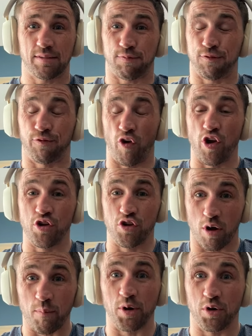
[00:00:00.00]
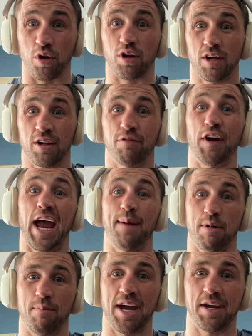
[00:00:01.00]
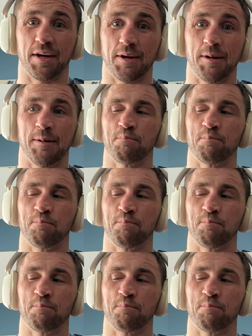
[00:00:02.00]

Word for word: is phenomenal for MMA.